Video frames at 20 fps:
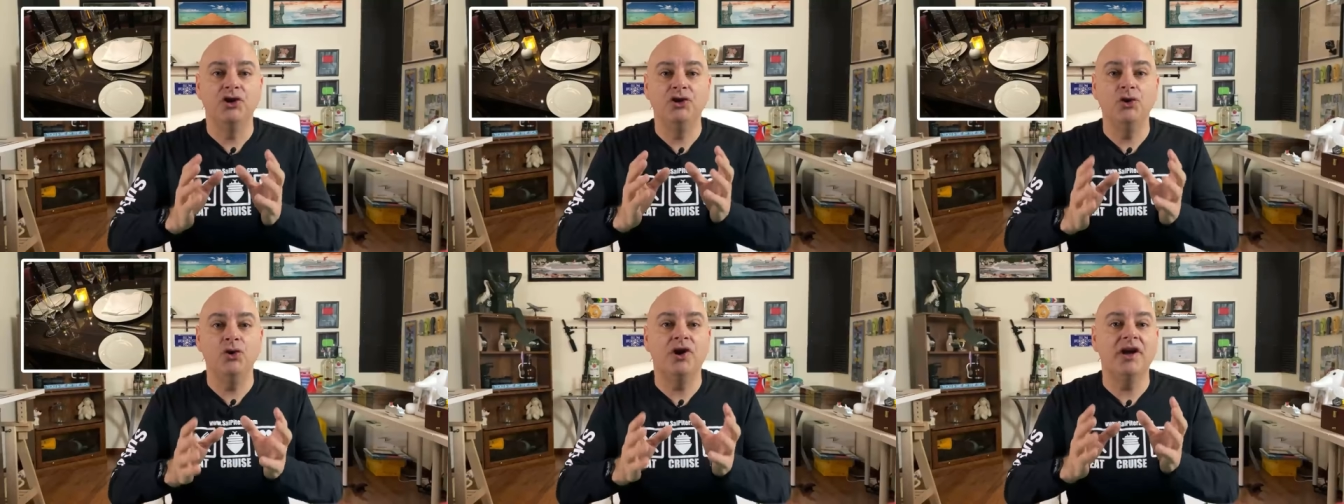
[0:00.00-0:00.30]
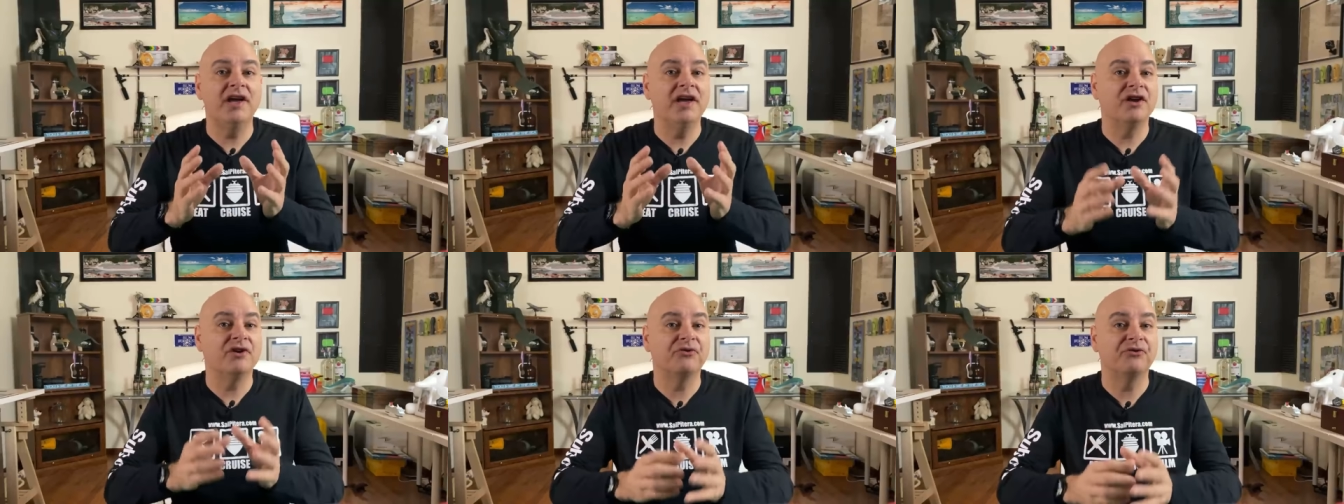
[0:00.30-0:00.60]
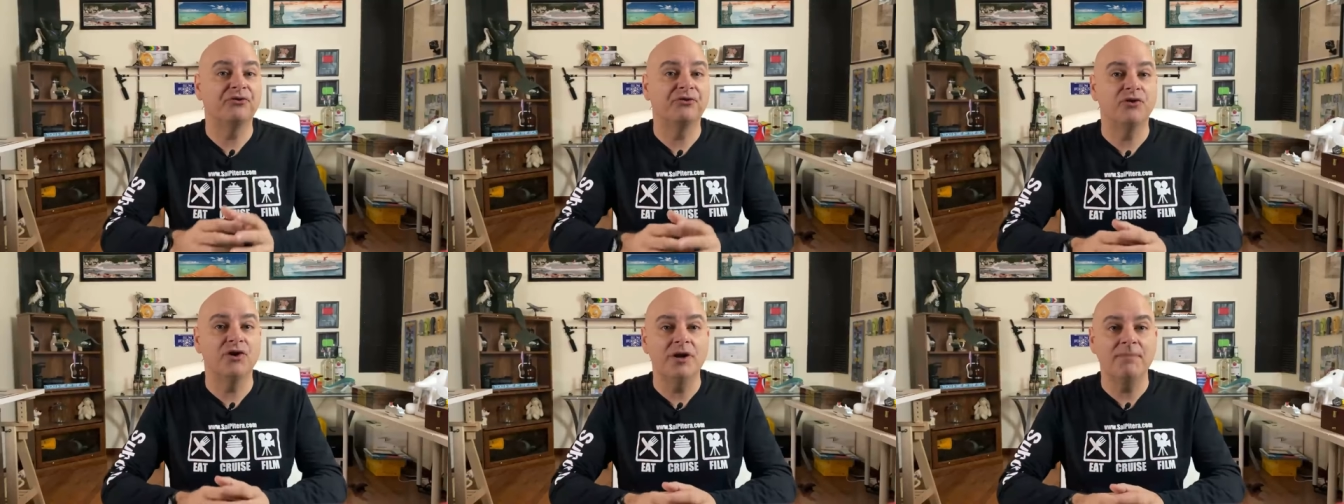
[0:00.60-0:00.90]
you can get a
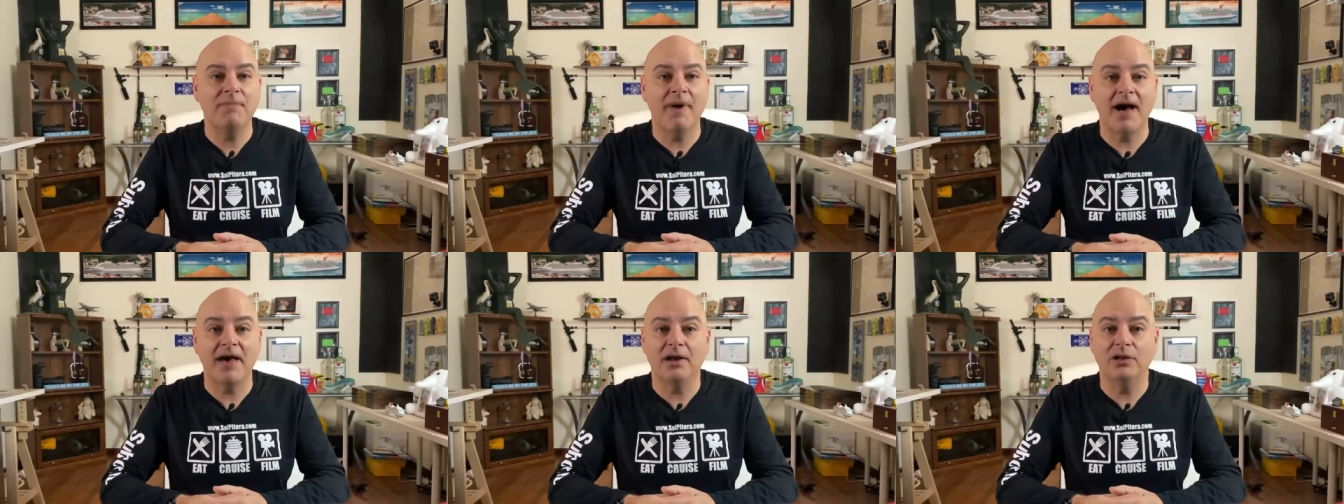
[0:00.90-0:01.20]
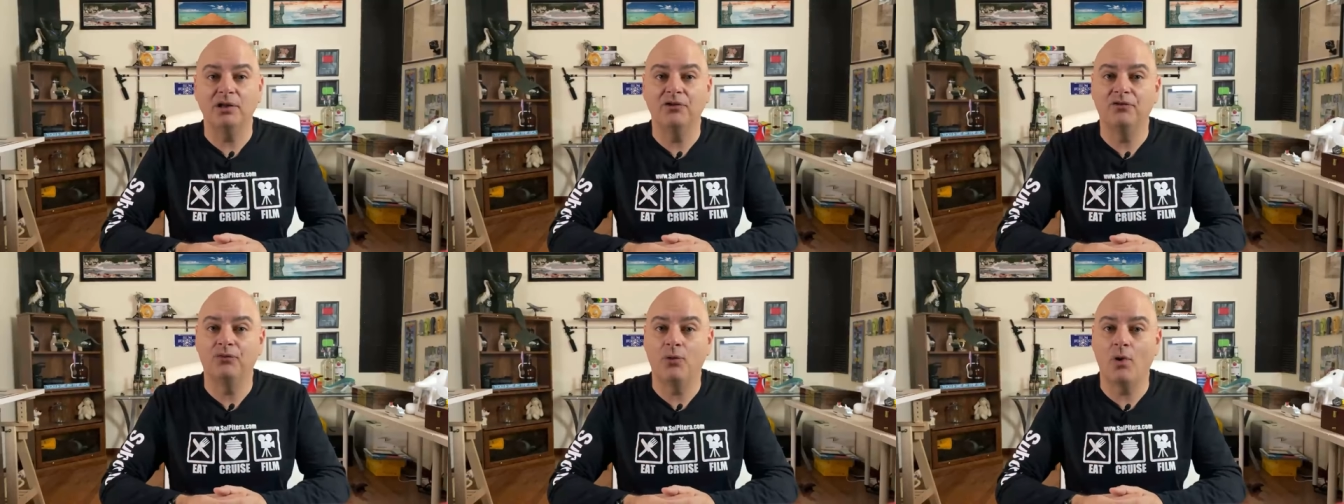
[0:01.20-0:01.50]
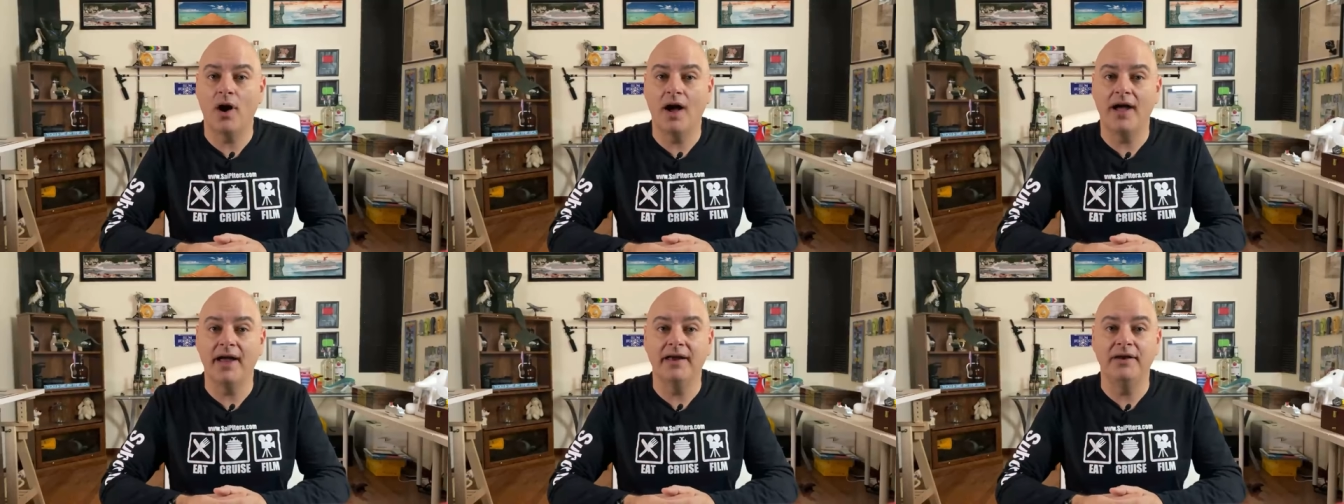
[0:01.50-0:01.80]
free bottle of
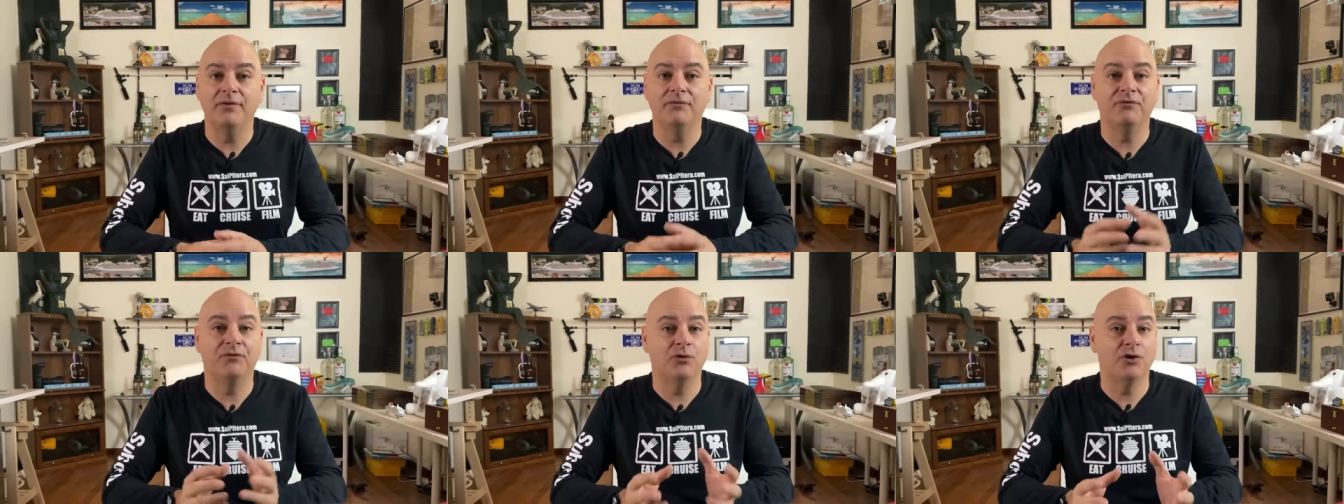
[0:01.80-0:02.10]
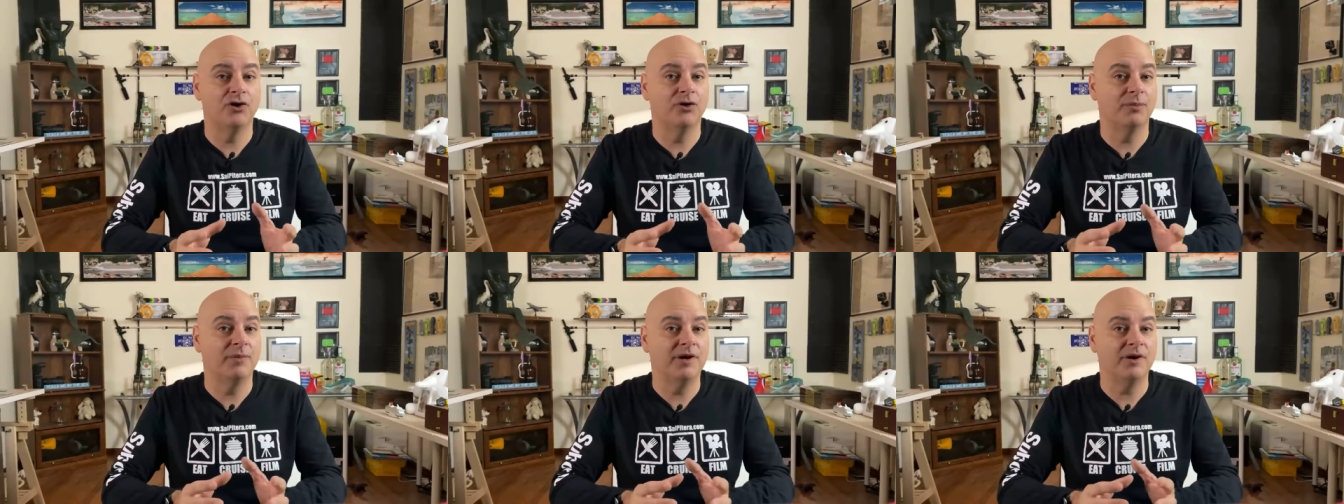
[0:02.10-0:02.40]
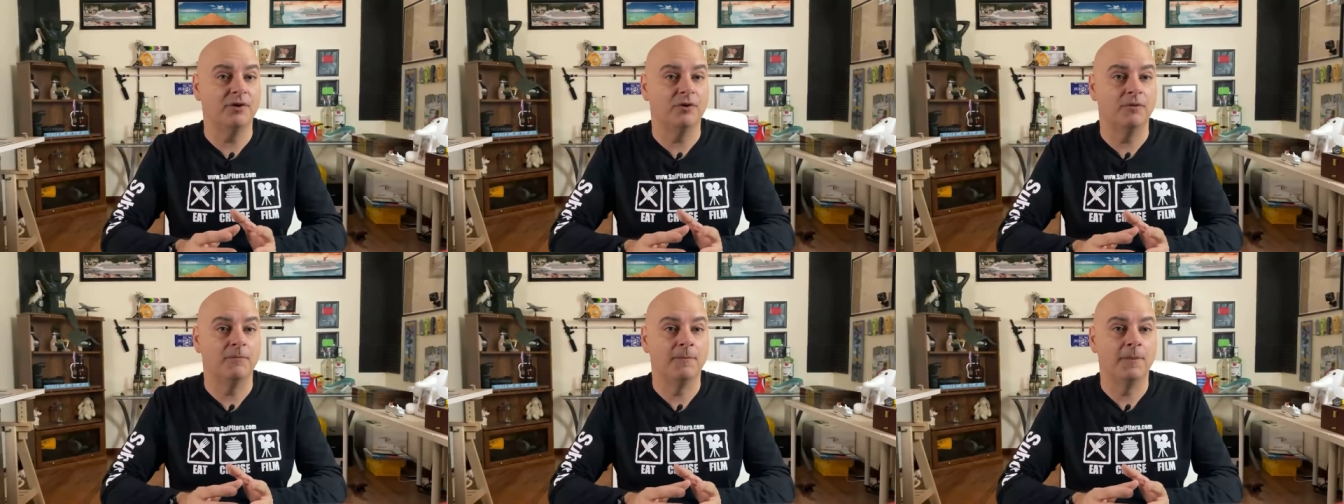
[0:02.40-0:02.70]
wine for your
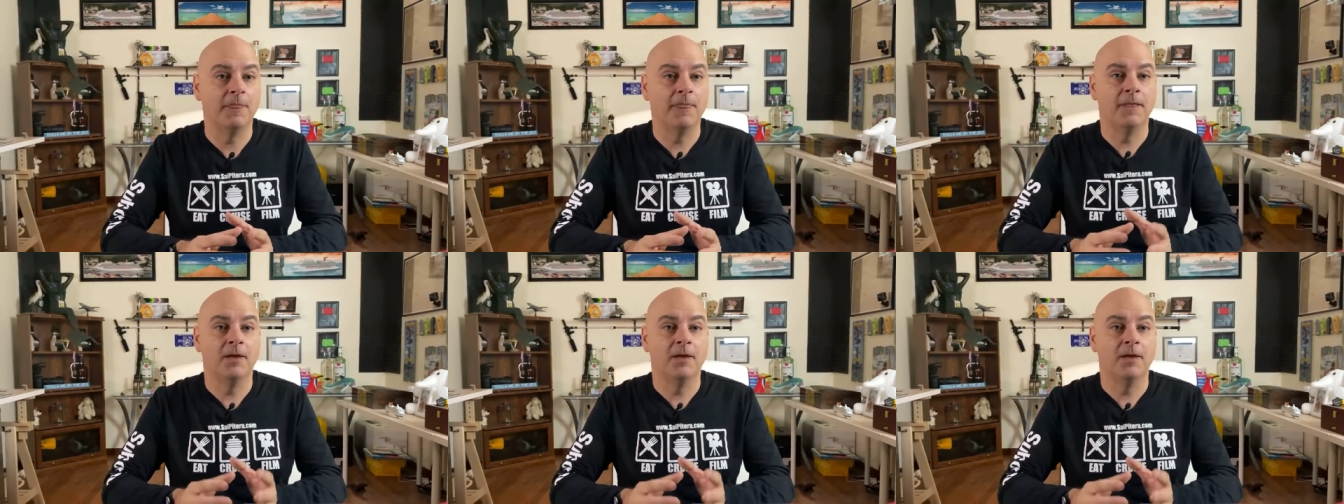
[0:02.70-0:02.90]
meal.